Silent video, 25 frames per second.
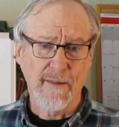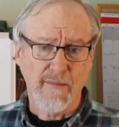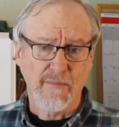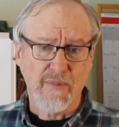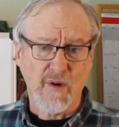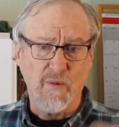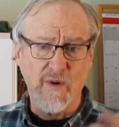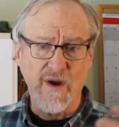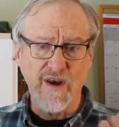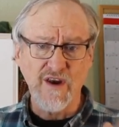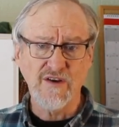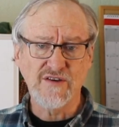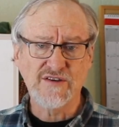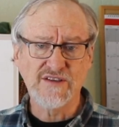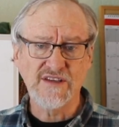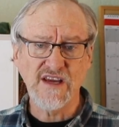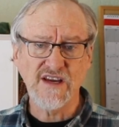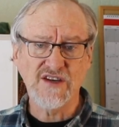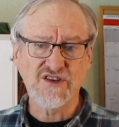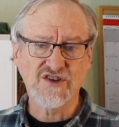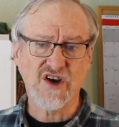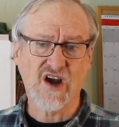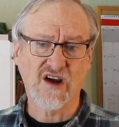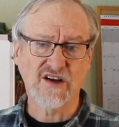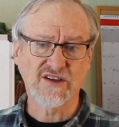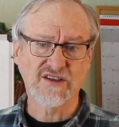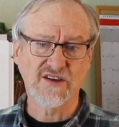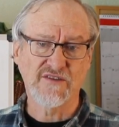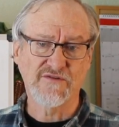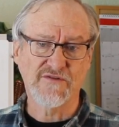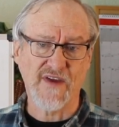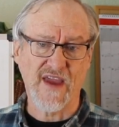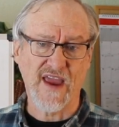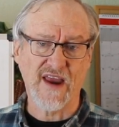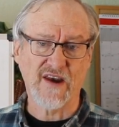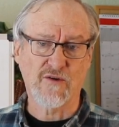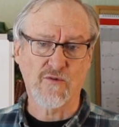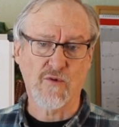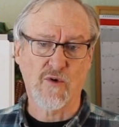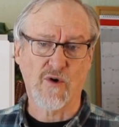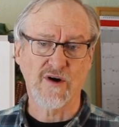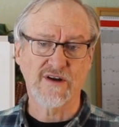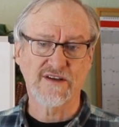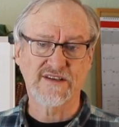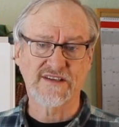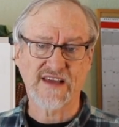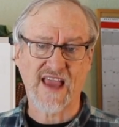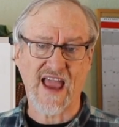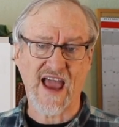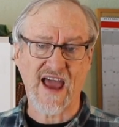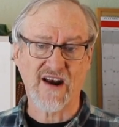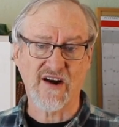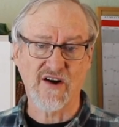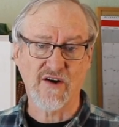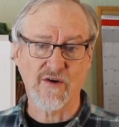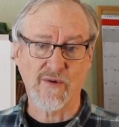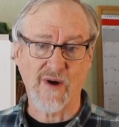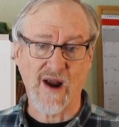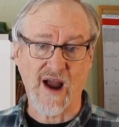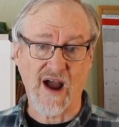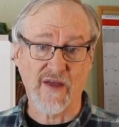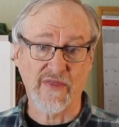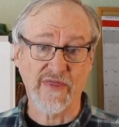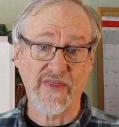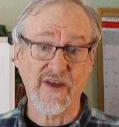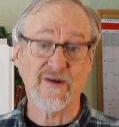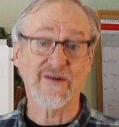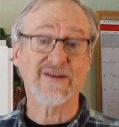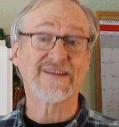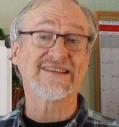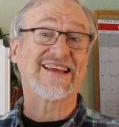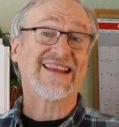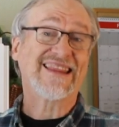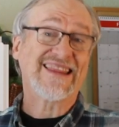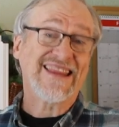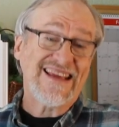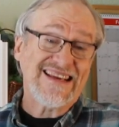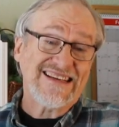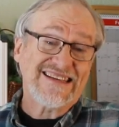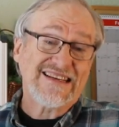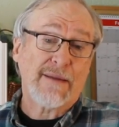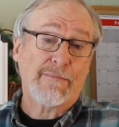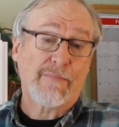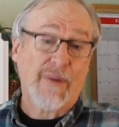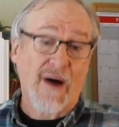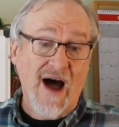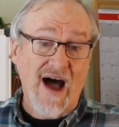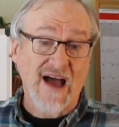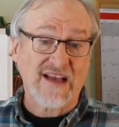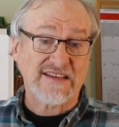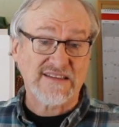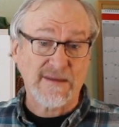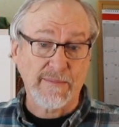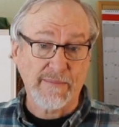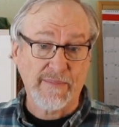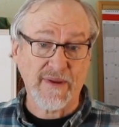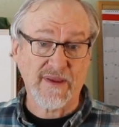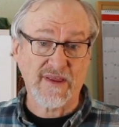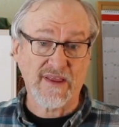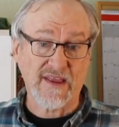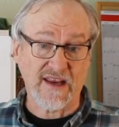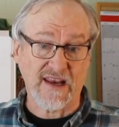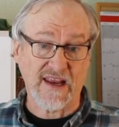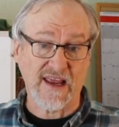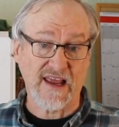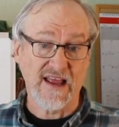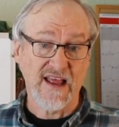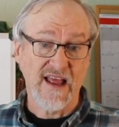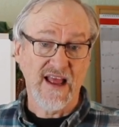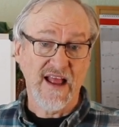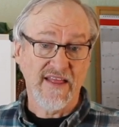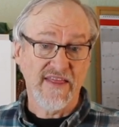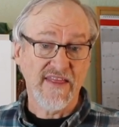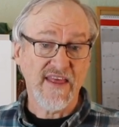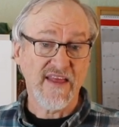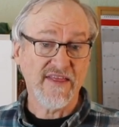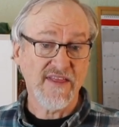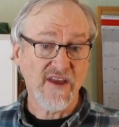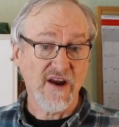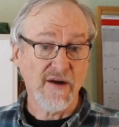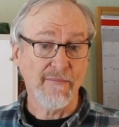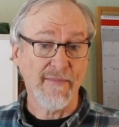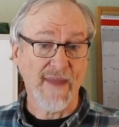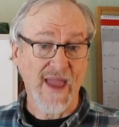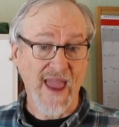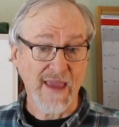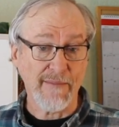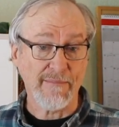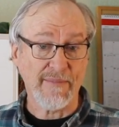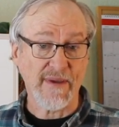But when you see chunks of vein quartz scattered around, there is at least a possibility that there may